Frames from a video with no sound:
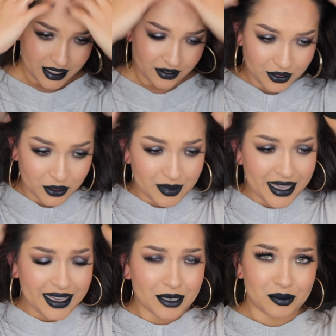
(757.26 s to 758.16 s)
have to do my
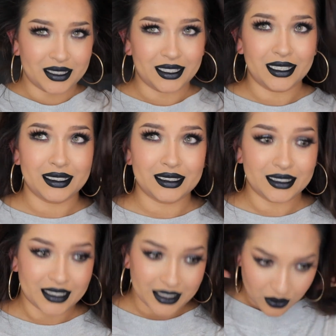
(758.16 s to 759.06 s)
hair, but like,
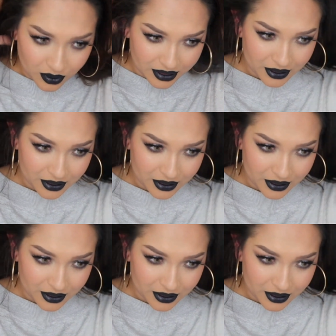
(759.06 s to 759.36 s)
I don't want